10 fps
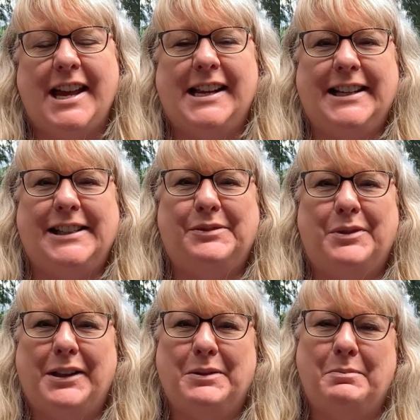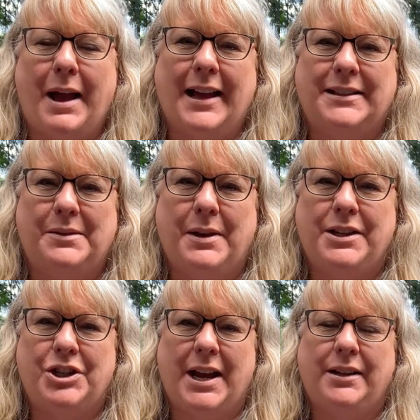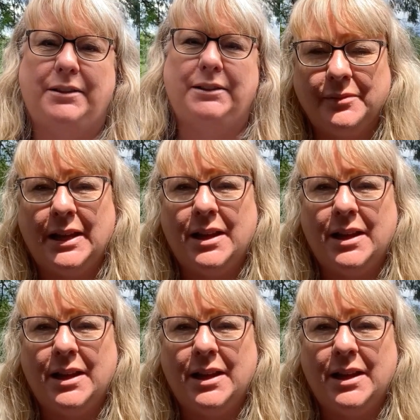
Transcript: Healing, and welcome back to my channel.